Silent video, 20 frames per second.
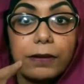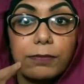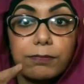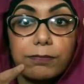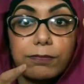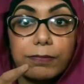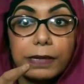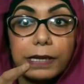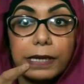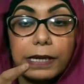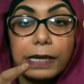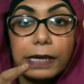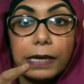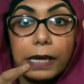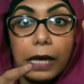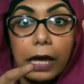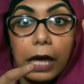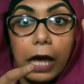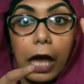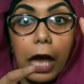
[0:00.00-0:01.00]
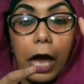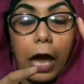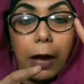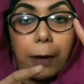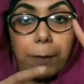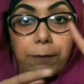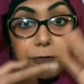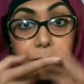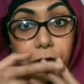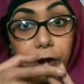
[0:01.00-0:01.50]
can be
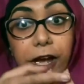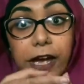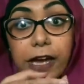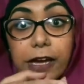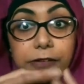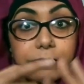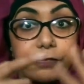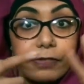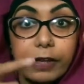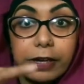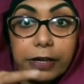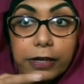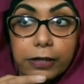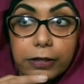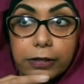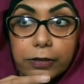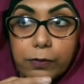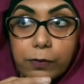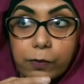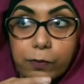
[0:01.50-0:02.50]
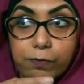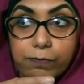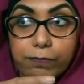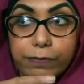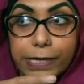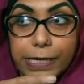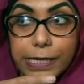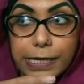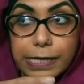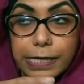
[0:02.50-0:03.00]
brave, they can
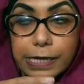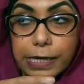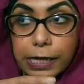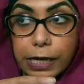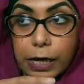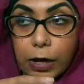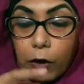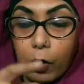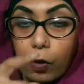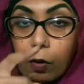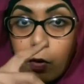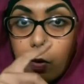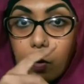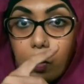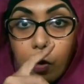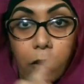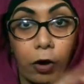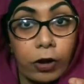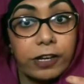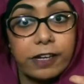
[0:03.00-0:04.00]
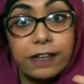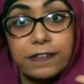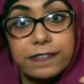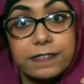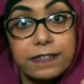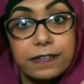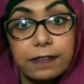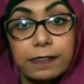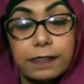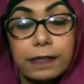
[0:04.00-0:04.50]
be
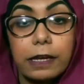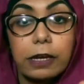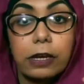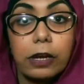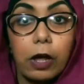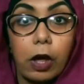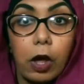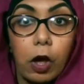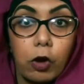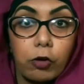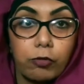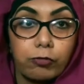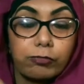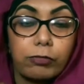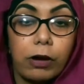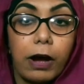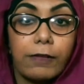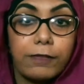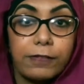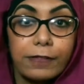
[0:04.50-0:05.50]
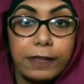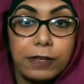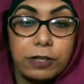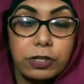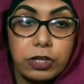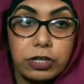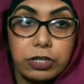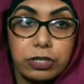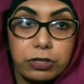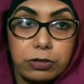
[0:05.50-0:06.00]
honest, rather than
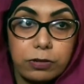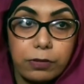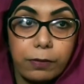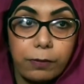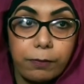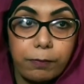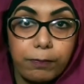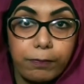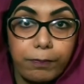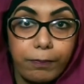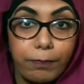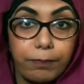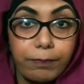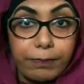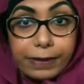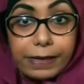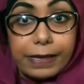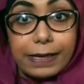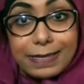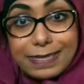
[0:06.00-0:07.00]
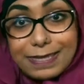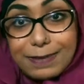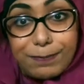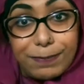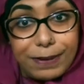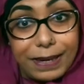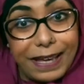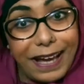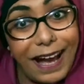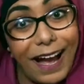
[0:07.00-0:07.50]
just being
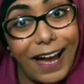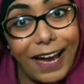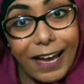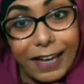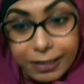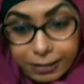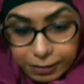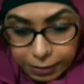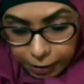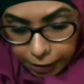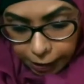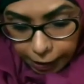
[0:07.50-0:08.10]
simply kind.